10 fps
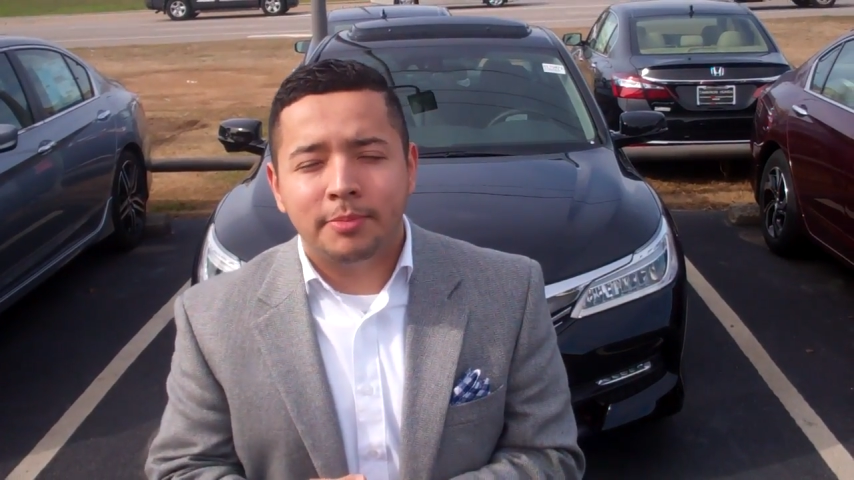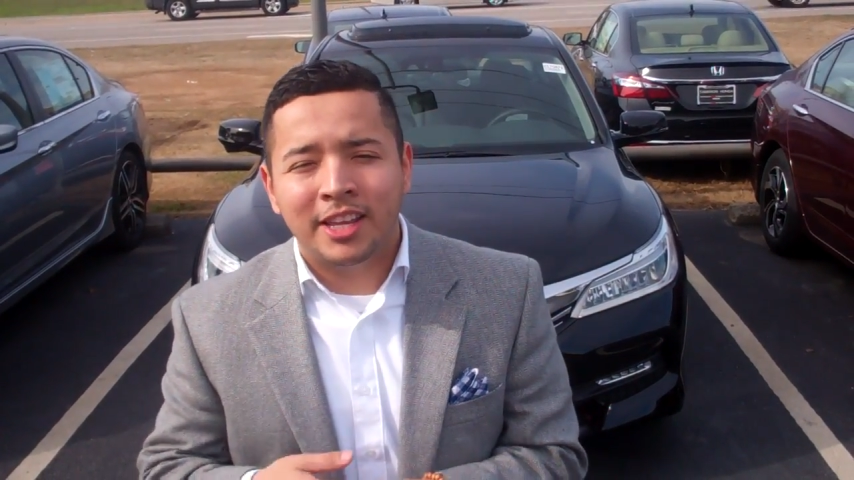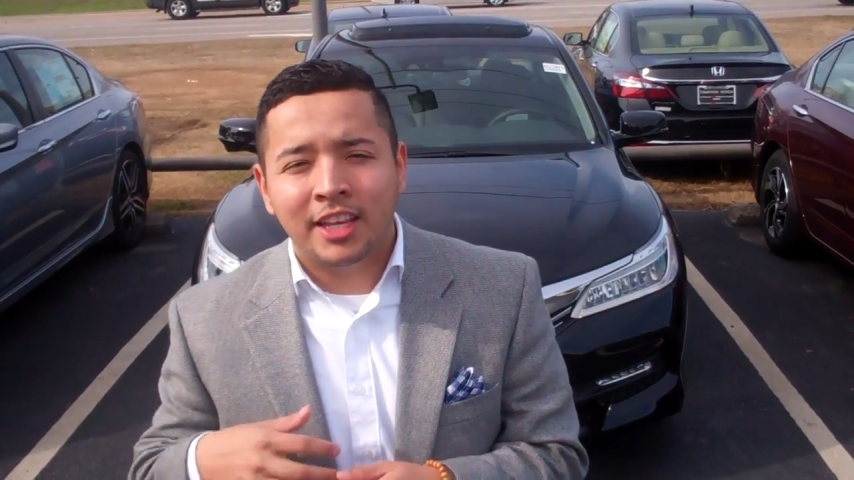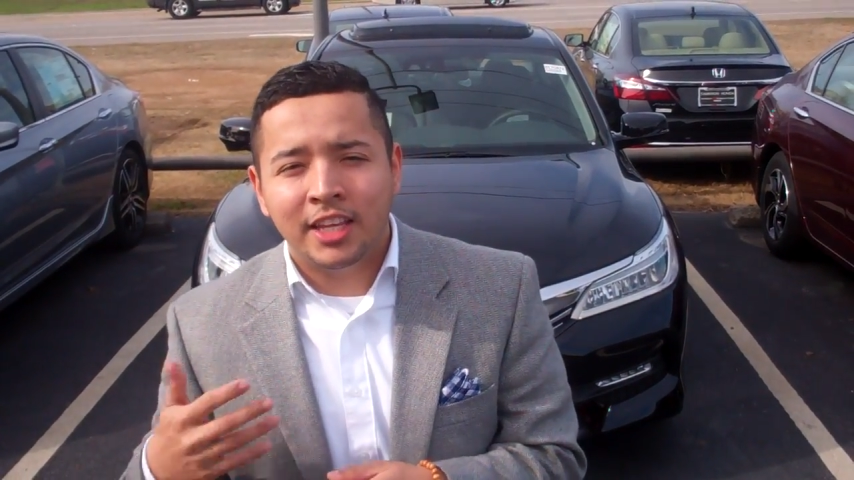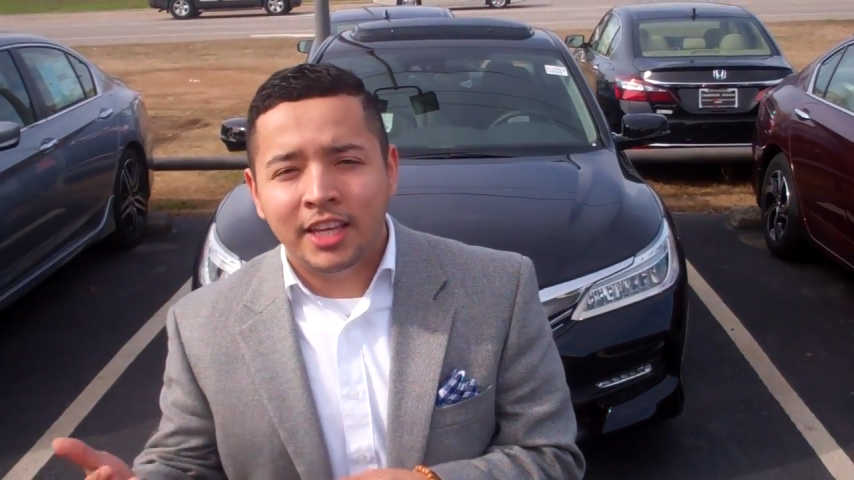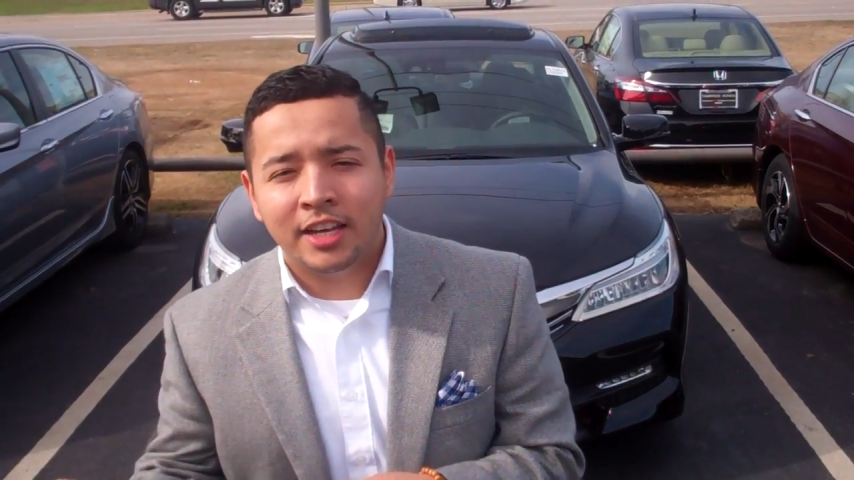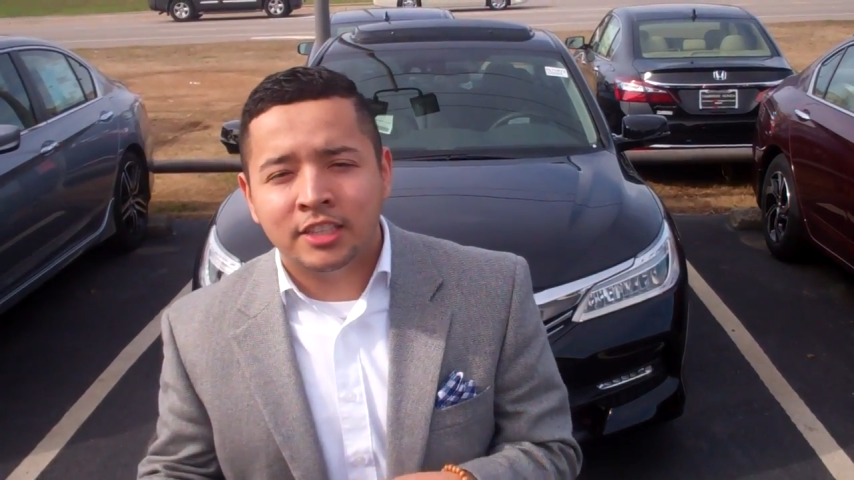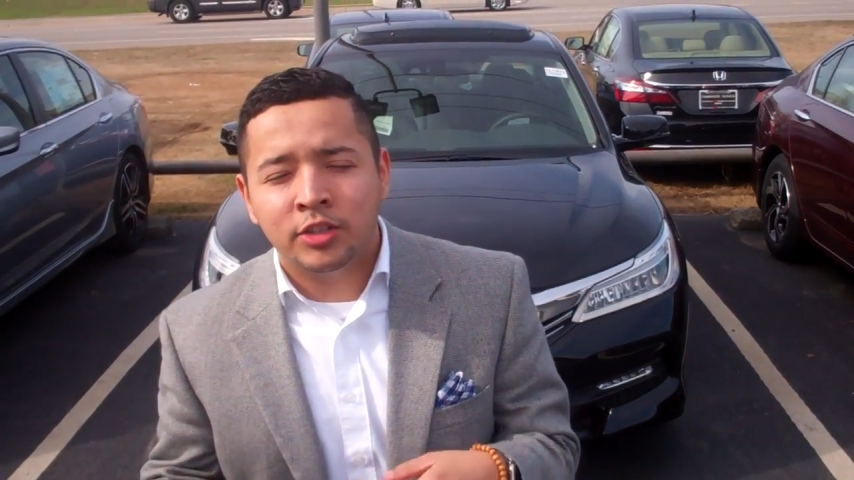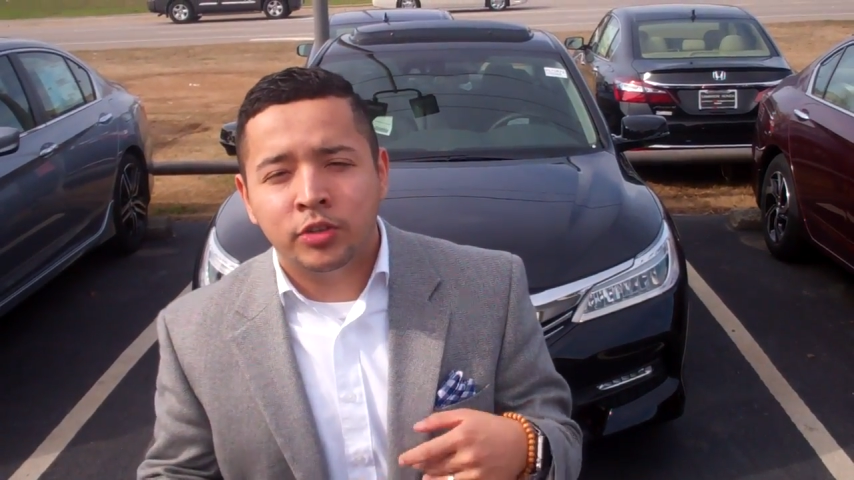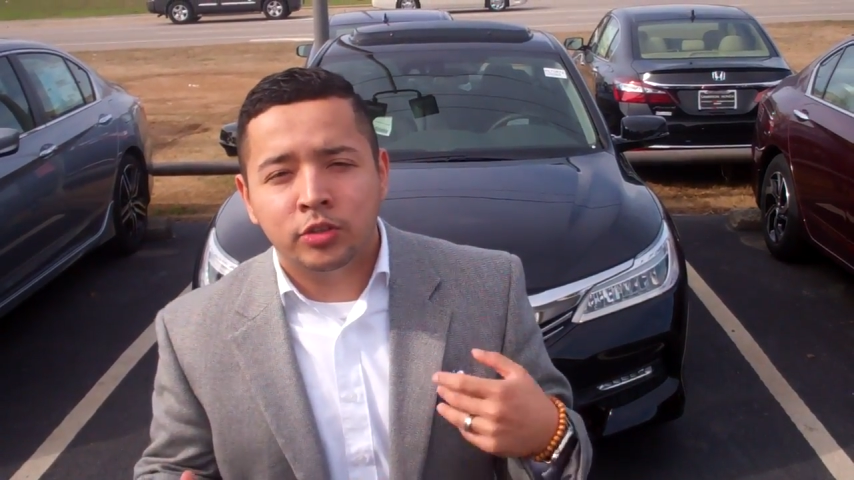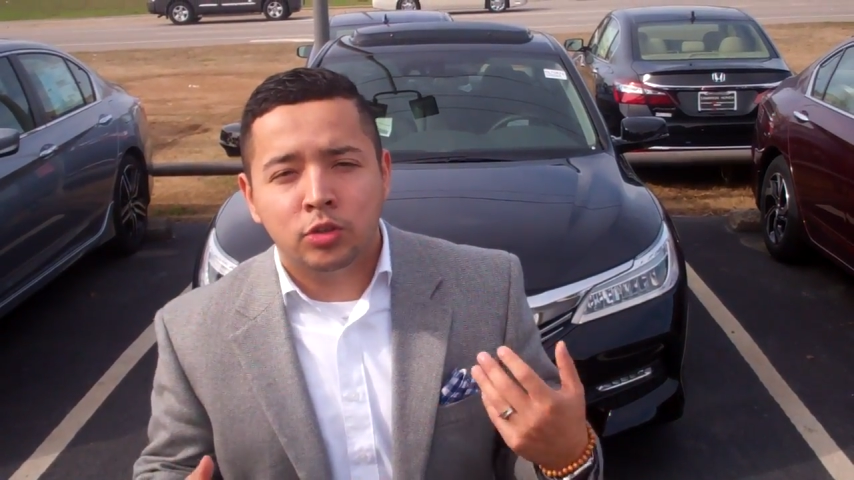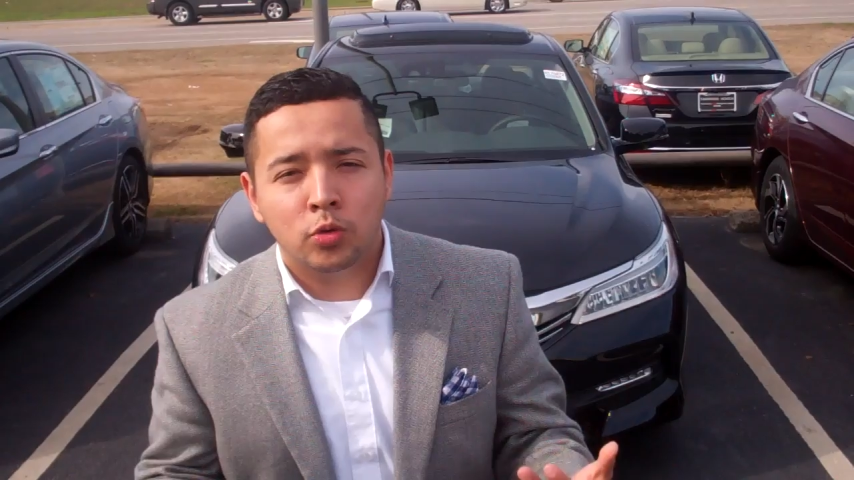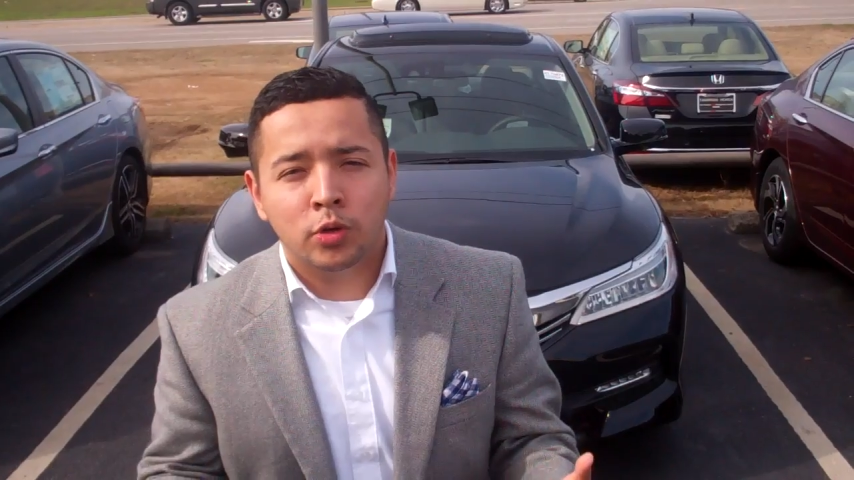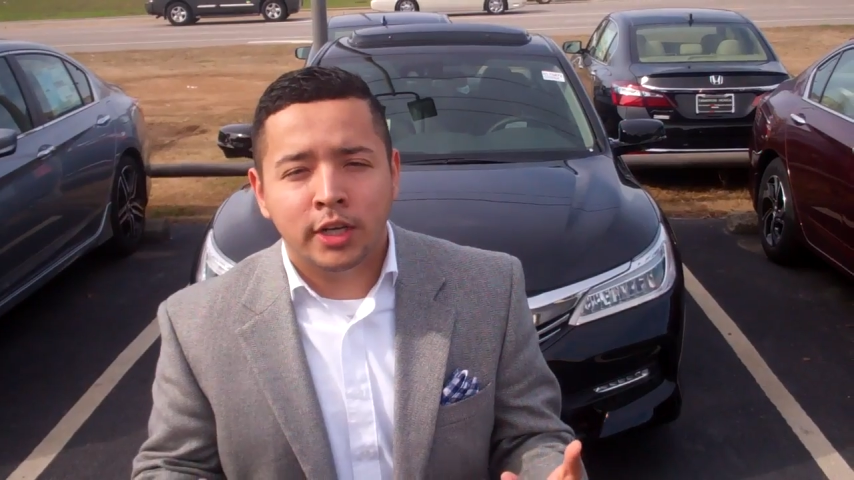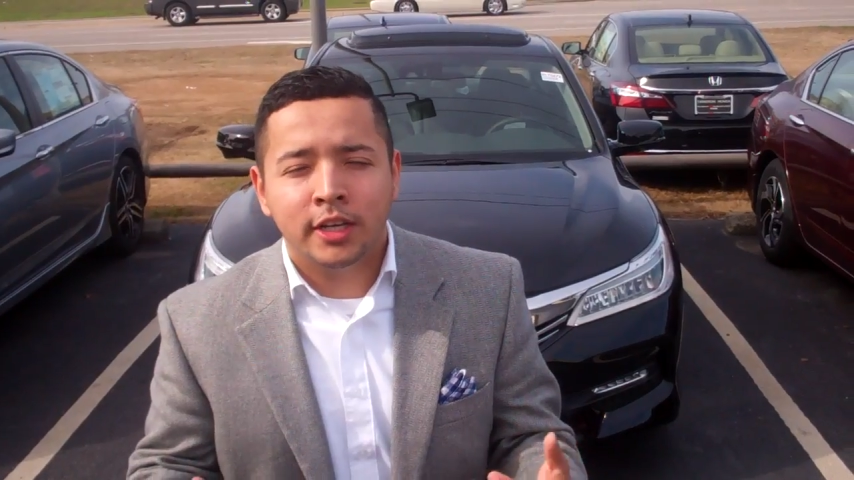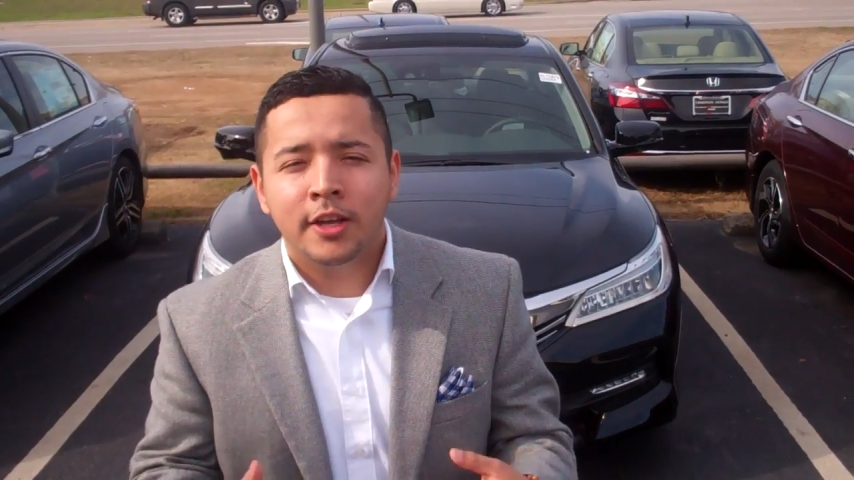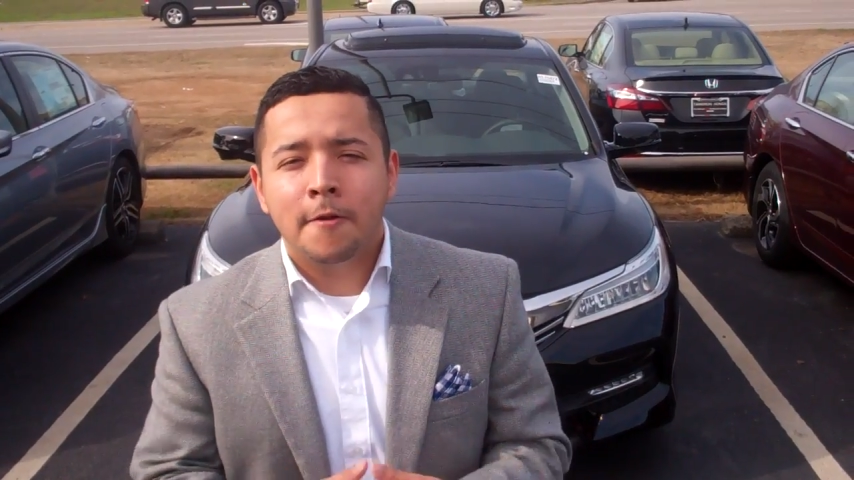about the EXL and the Touring.